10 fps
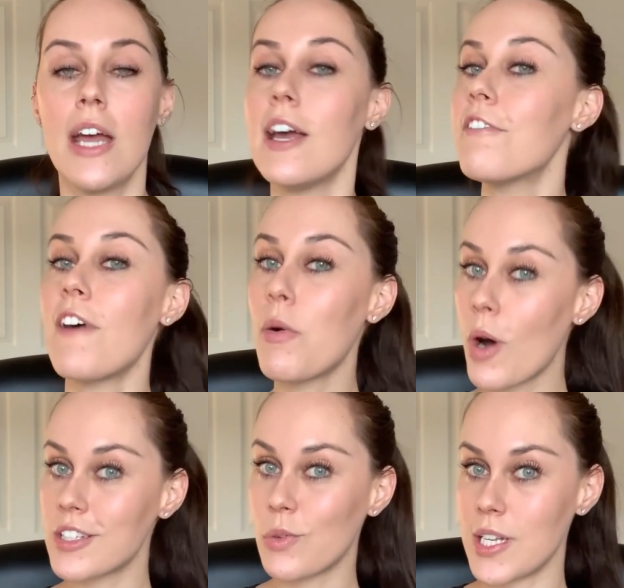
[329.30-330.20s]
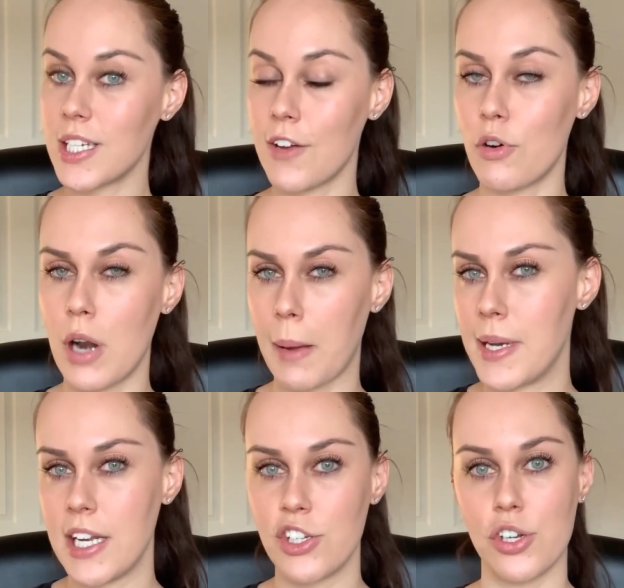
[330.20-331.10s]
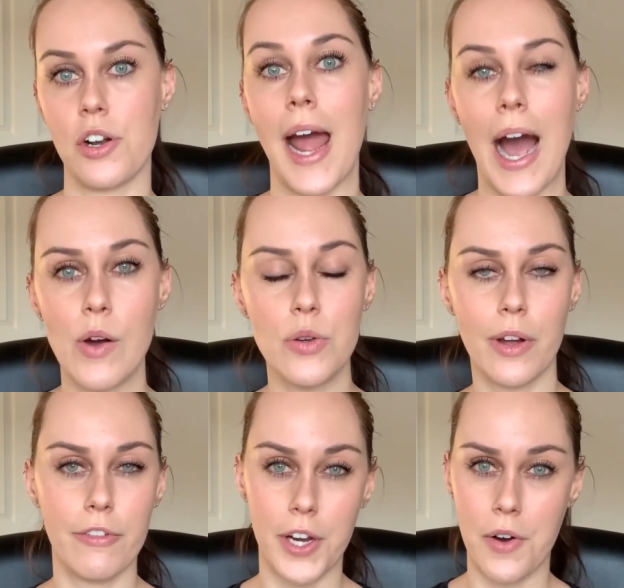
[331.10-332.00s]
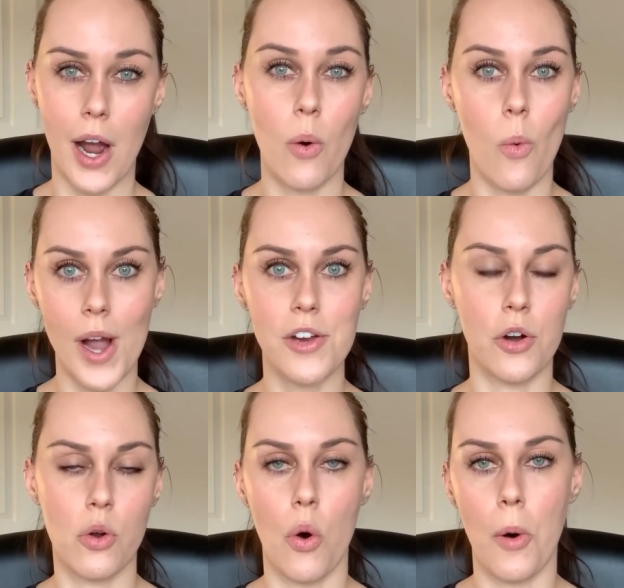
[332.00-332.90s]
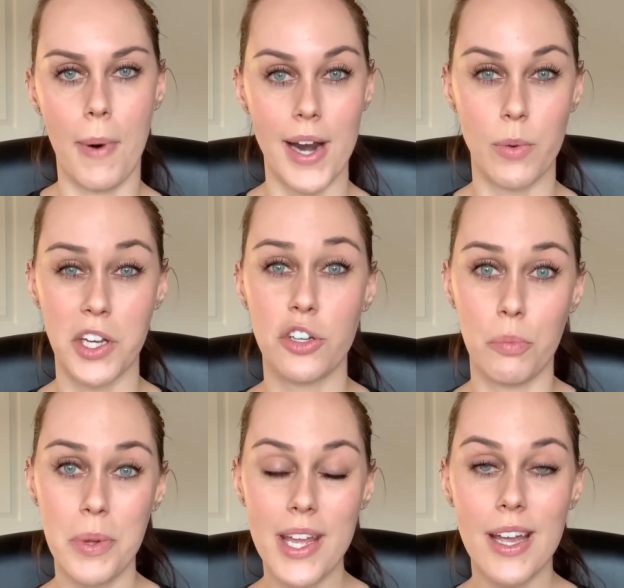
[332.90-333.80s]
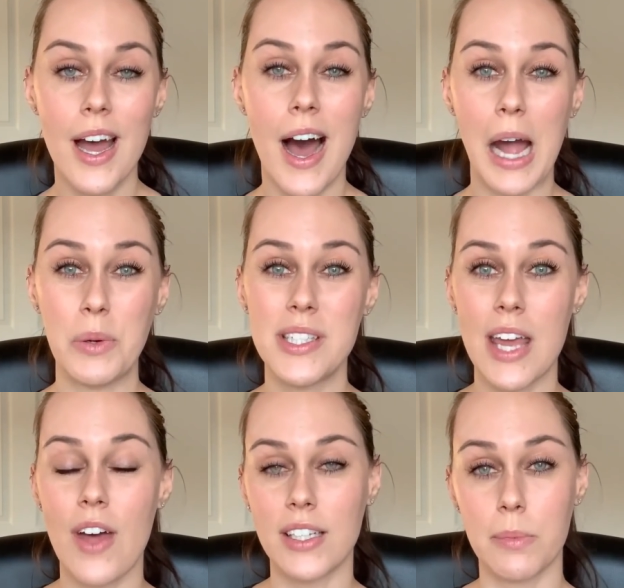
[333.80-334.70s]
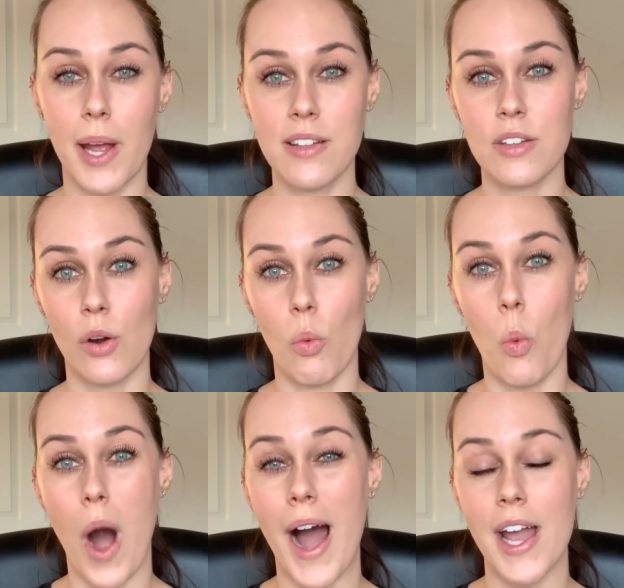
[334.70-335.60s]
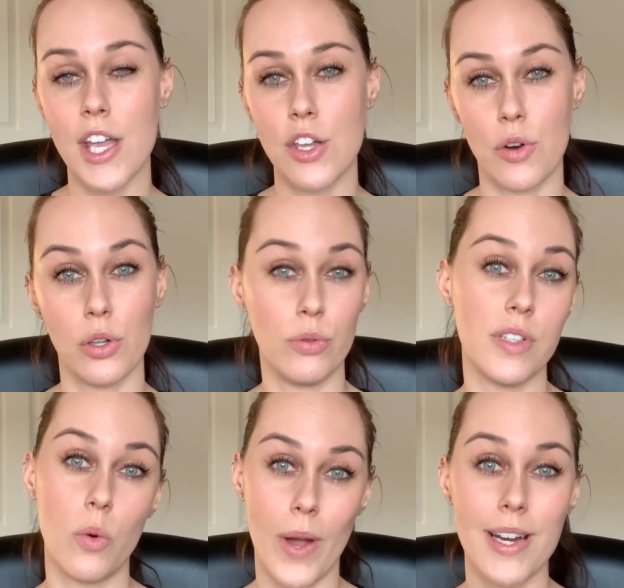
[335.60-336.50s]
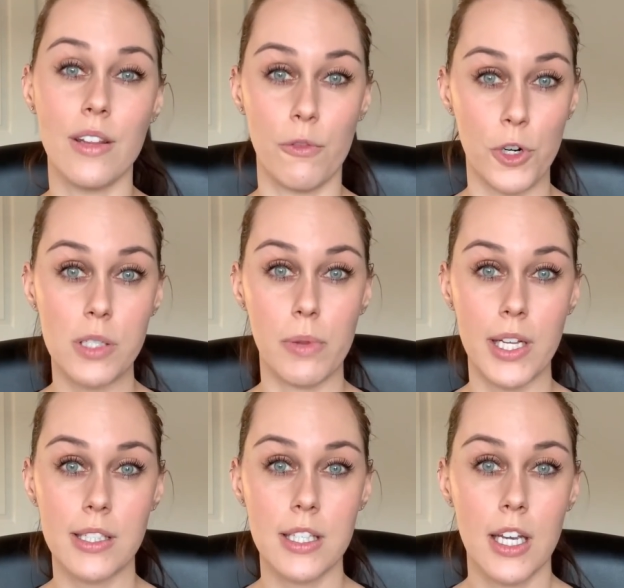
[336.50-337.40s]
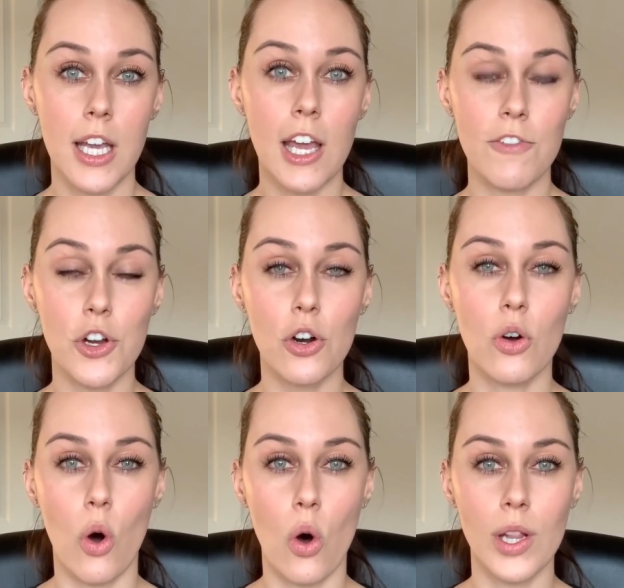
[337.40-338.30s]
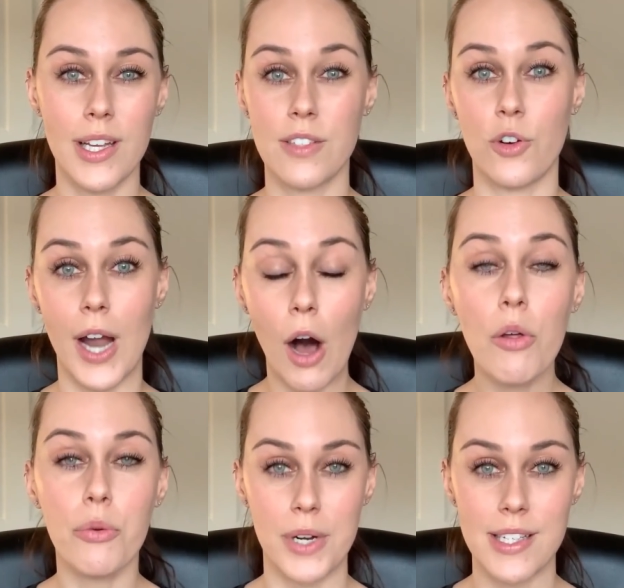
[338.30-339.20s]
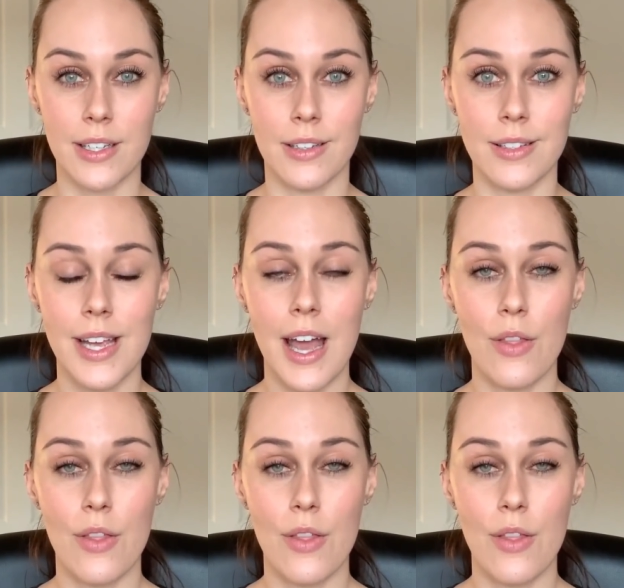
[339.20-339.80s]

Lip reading: If I was going to give a recommendation on how you could figure out what your goal body weight should be, I would say that depends on why you're losing weight in the first place. If your goal is for health reasons,